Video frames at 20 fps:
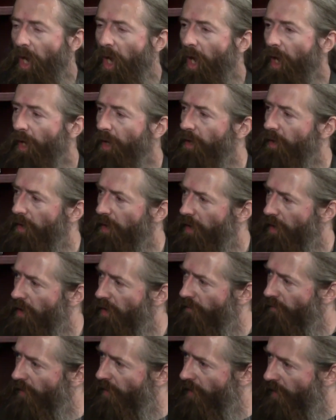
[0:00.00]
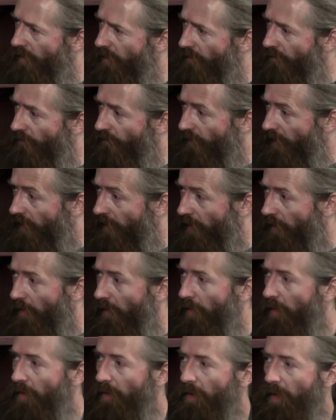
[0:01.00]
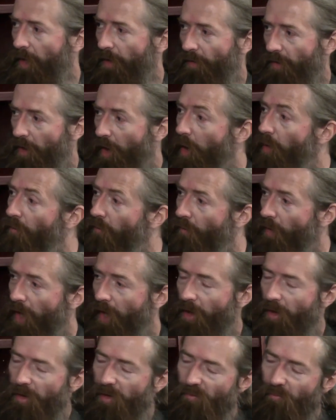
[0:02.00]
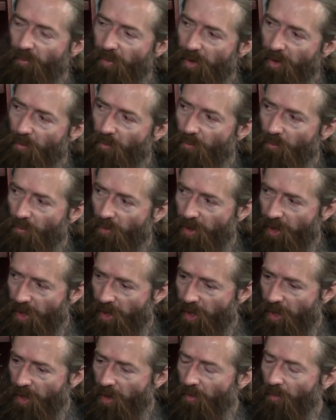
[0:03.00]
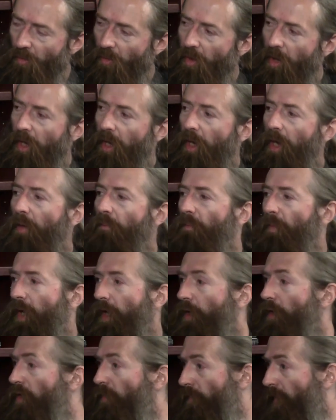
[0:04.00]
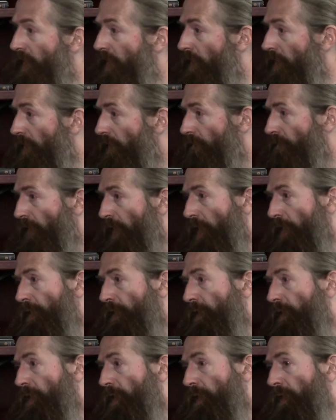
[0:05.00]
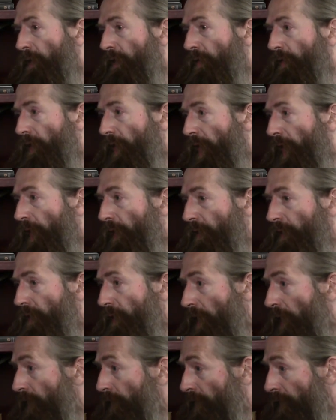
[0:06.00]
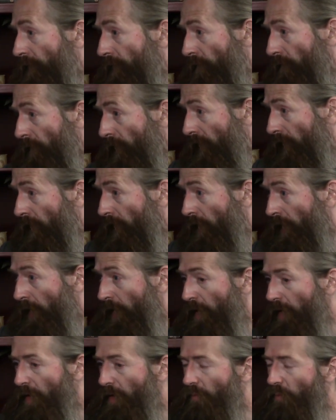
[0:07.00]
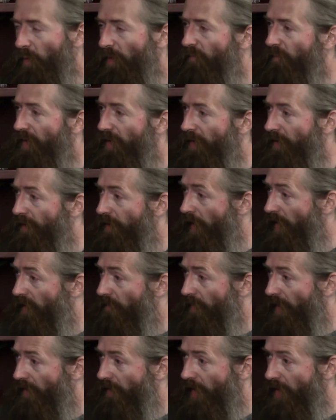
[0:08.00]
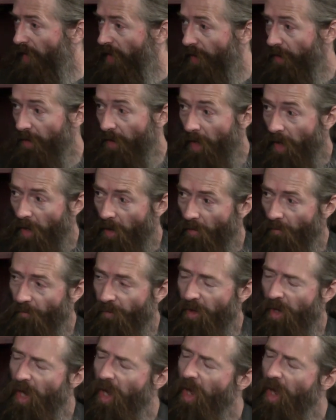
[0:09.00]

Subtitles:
And each of us in the field at the coalface have been seeing the incremental advances that scientists are making, and we've been excited by that ourselves.